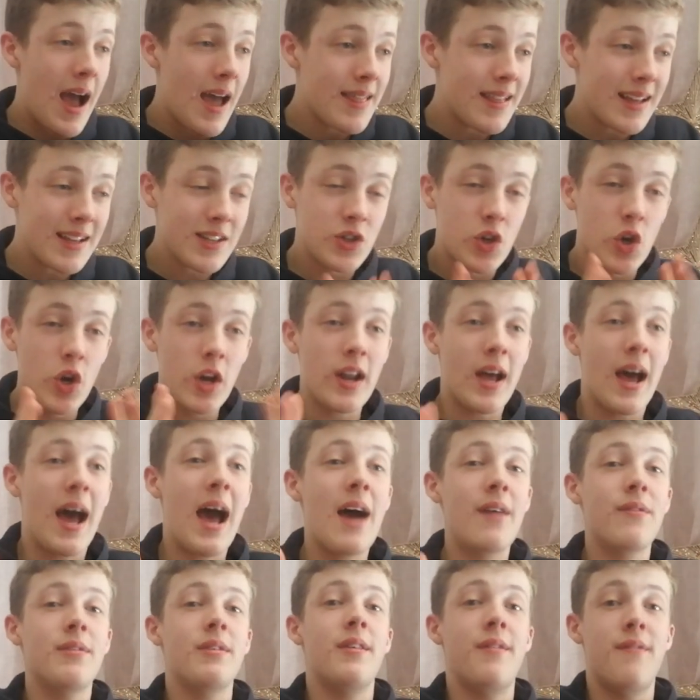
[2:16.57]
that's gonna
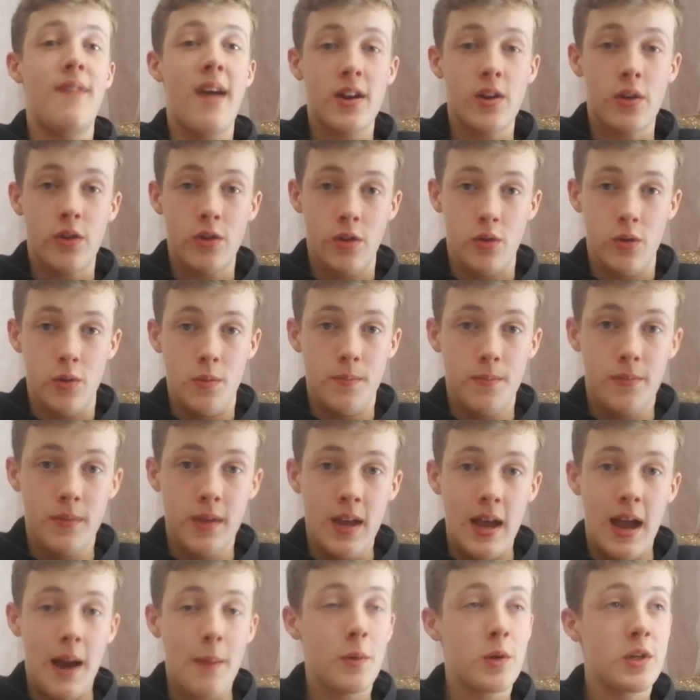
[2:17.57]
have an effect on you,
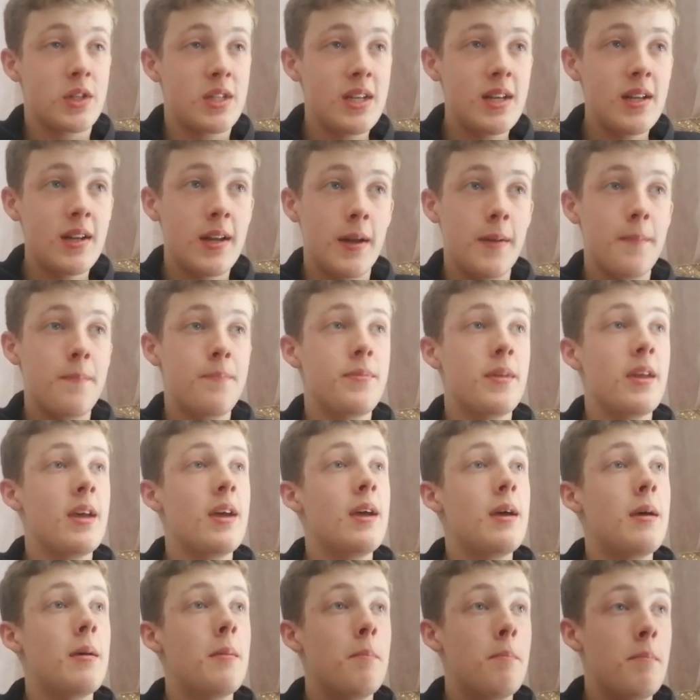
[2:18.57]
and we're seeing it.
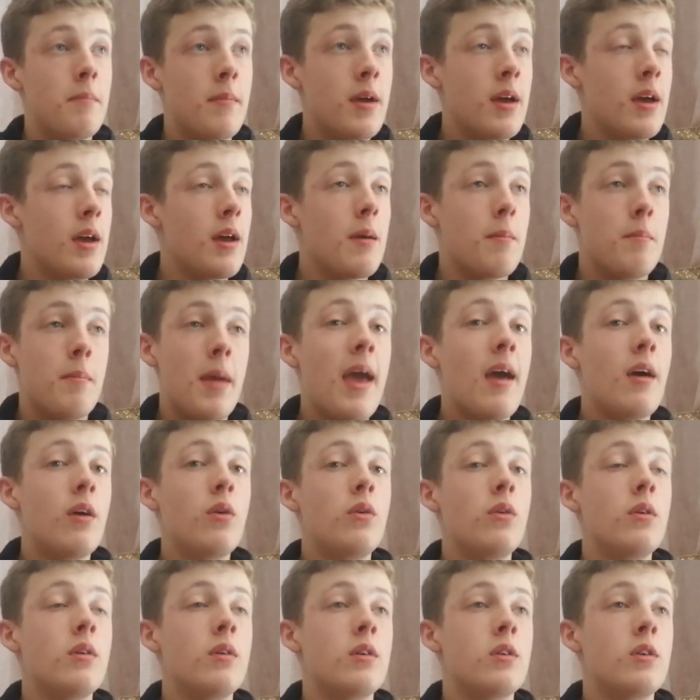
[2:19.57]

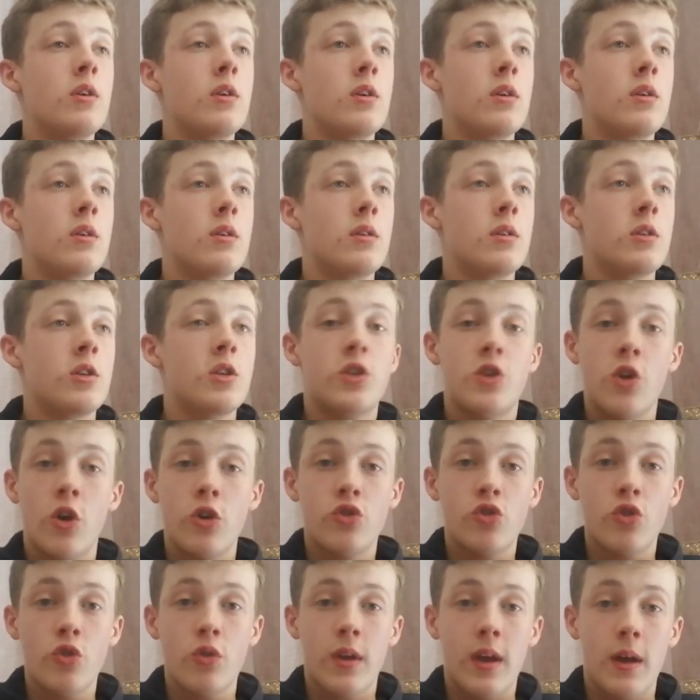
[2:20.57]
Male
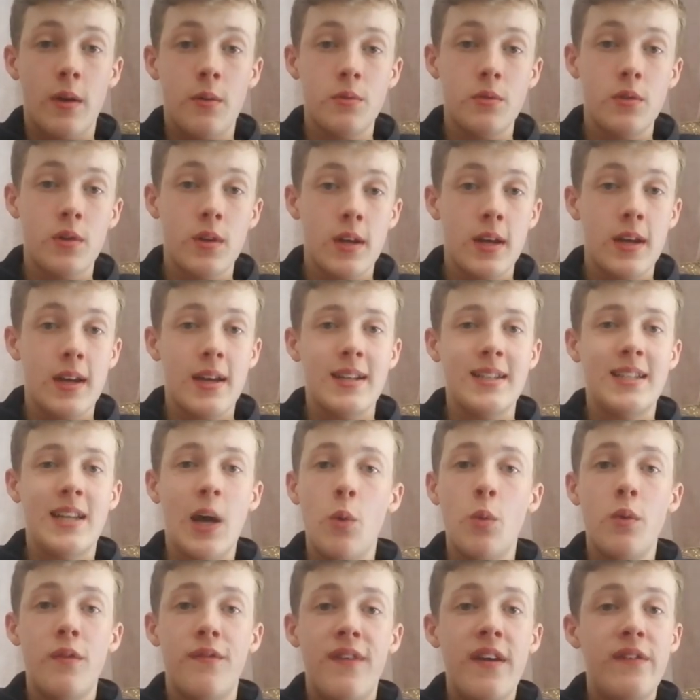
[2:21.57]
testosterone count
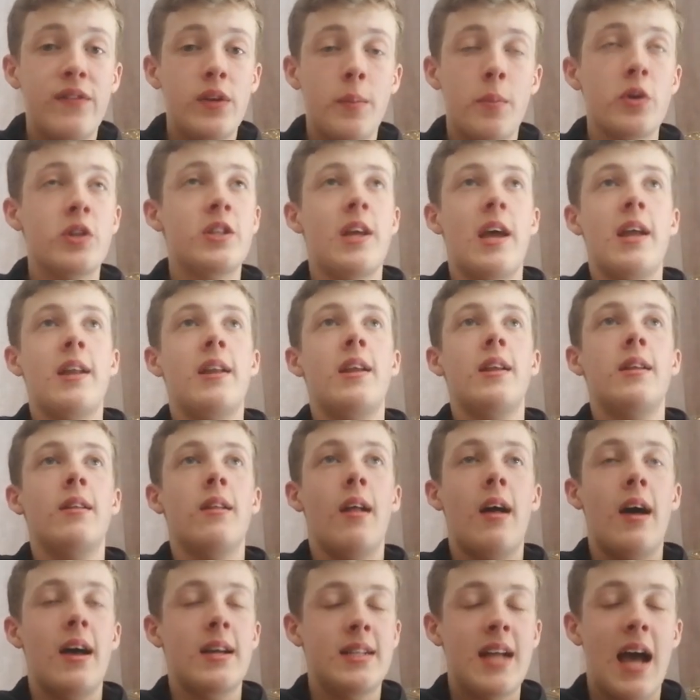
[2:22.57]
down 50% in the
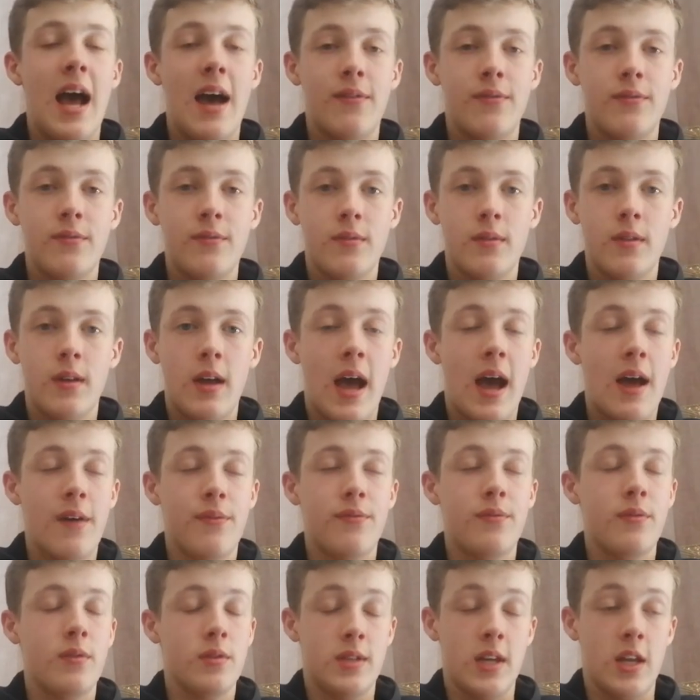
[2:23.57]
last half
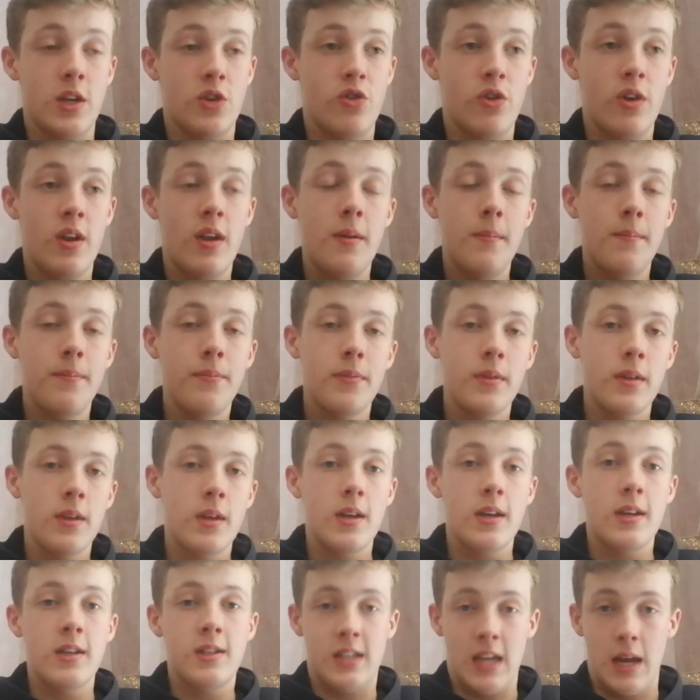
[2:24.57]
of a century.
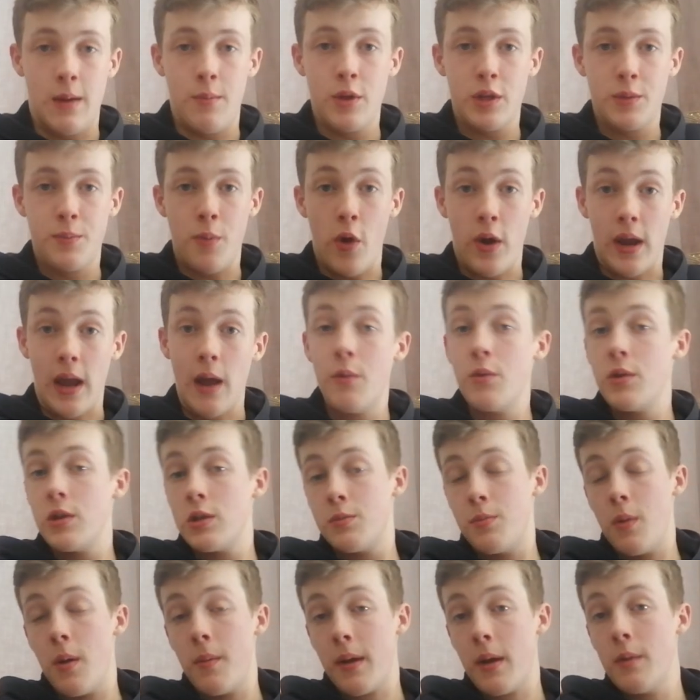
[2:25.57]
Same with sperm
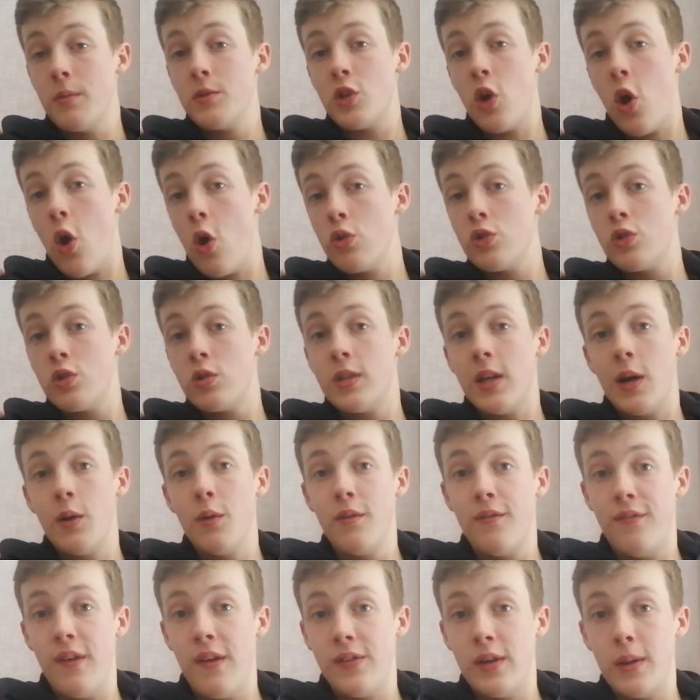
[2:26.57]
counts also
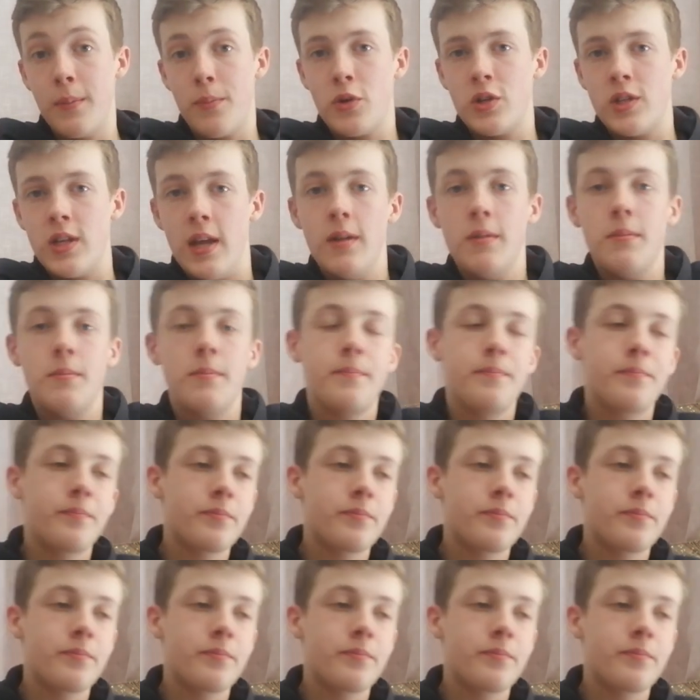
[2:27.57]
down 50%